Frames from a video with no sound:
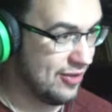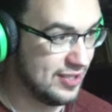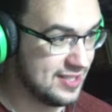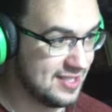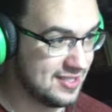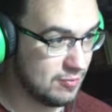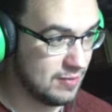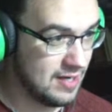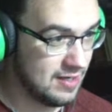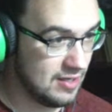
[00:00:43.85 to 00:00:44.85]
This is...
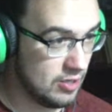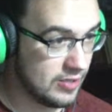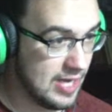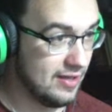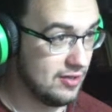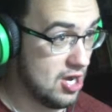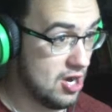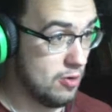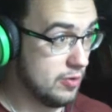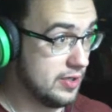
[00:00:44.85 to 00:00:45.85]
Okay,
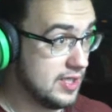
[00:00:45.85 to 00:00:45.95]
load.